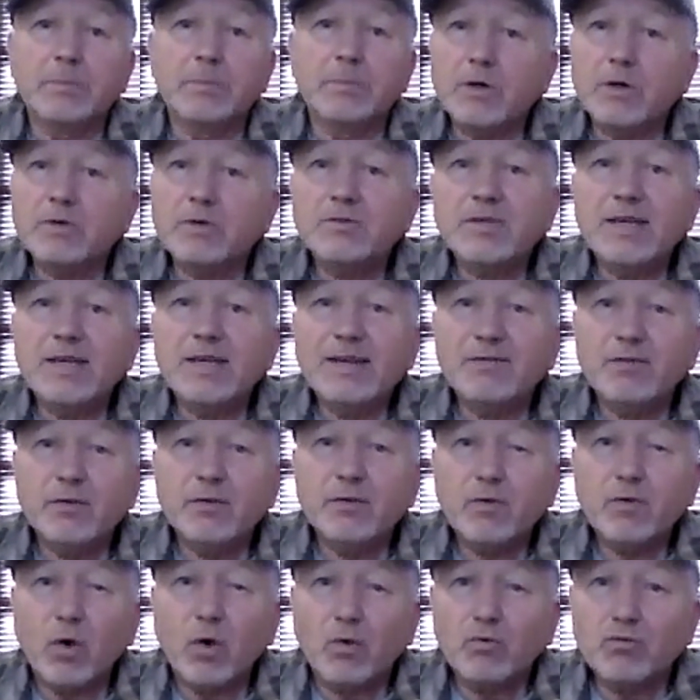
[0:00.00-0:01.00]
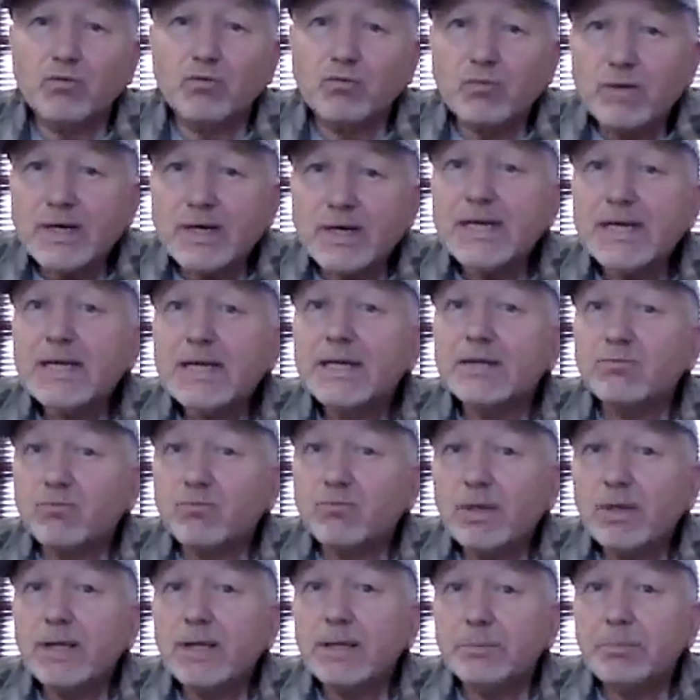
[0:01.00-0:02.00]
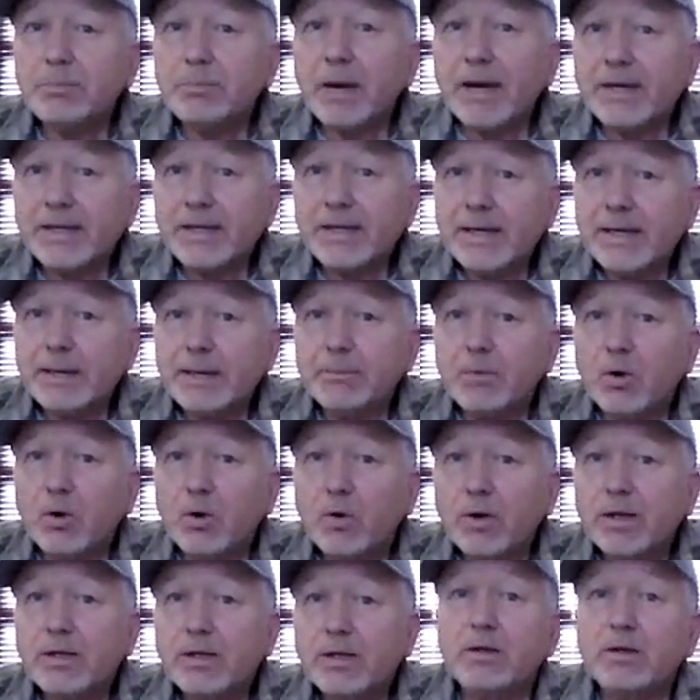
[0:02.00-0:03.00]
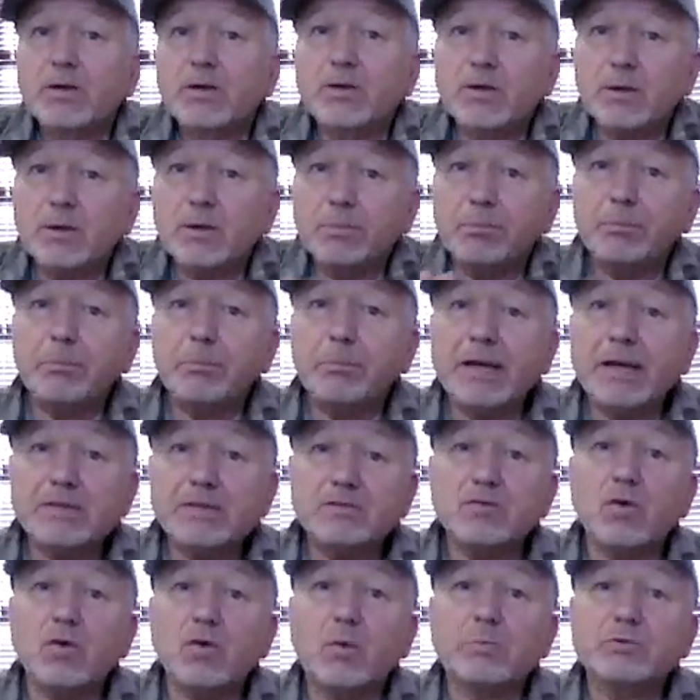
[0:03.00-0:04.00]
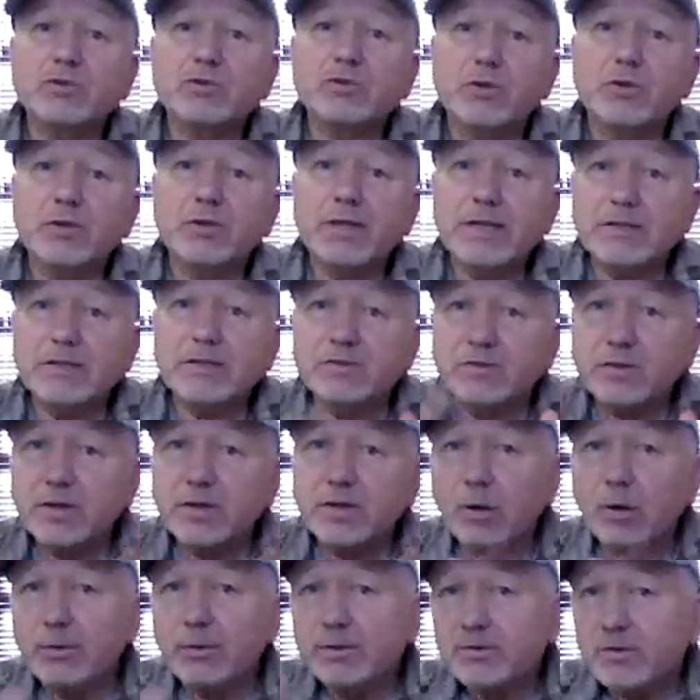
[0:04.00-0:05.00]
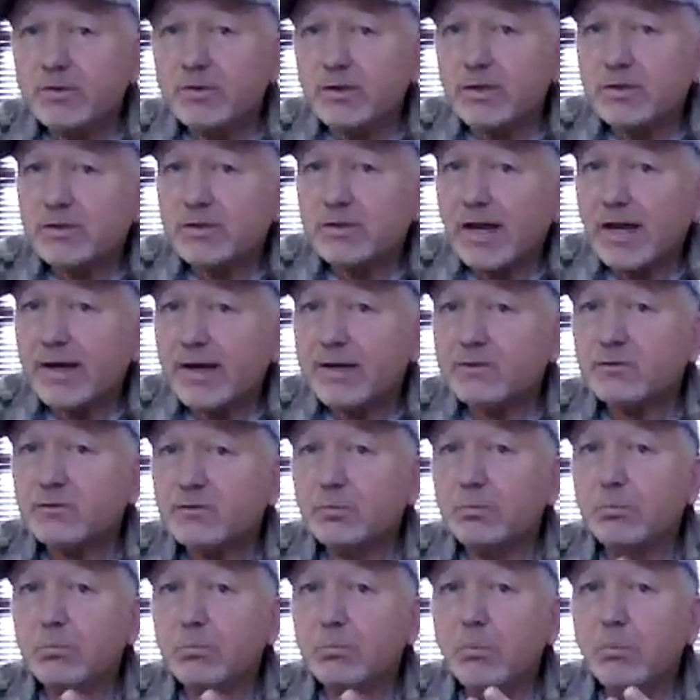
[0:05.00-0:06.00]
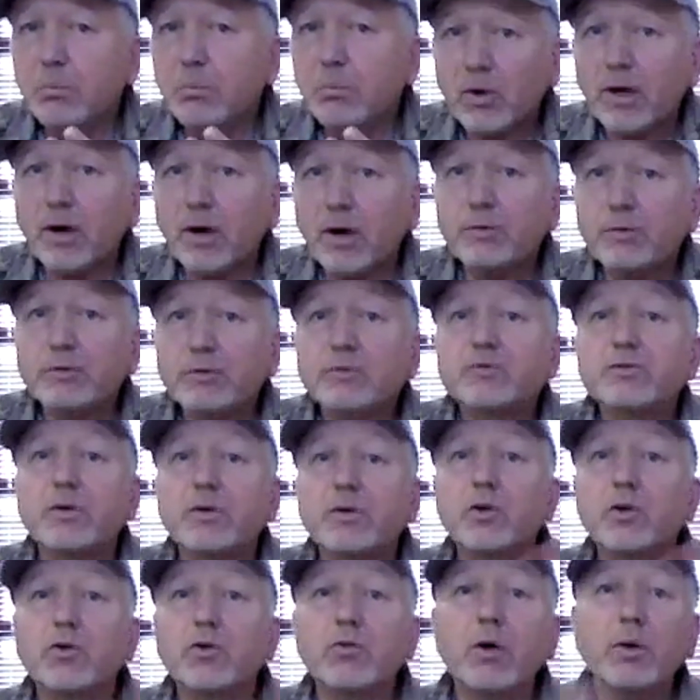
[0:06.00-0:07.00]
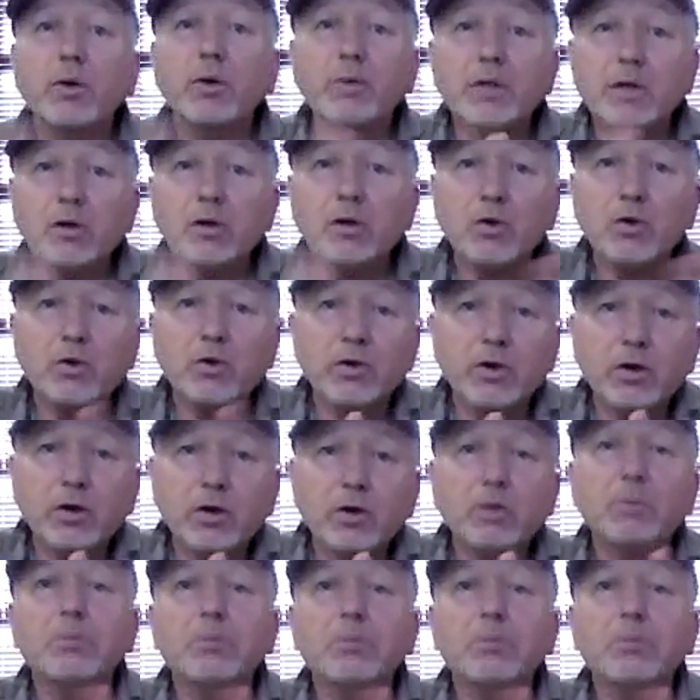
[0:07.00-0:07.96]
But if you've got really, really bad EMI, your best option is to go into the Deus mono, so you're only looking at